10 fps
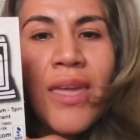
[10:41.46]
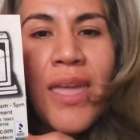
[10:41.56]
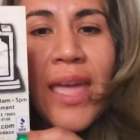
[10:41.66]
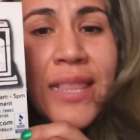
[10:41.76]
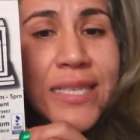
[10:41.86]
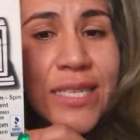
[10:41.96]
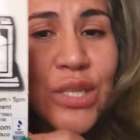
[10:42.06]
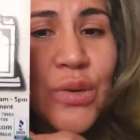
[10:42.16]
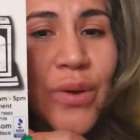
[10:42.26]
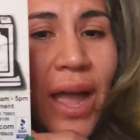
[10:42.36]
And this
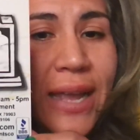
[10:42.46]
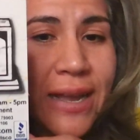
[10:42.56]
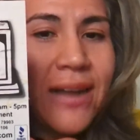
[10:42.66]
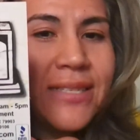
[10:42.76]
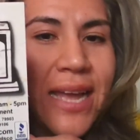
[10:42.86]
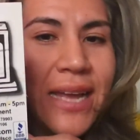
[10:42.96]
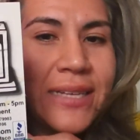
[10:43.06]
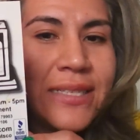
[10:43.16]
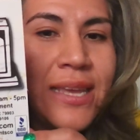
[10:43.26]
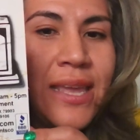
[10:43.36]
is who I
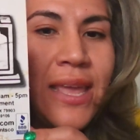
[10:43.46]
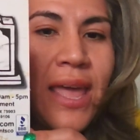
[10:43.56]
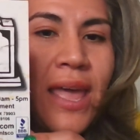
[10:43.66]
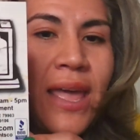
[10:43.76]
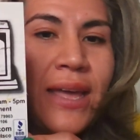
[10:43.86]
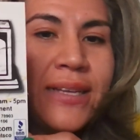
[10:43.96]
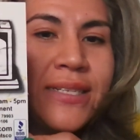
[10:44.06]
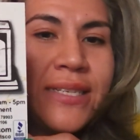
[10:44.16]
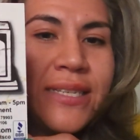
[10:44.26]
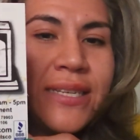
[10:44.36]
contact. And,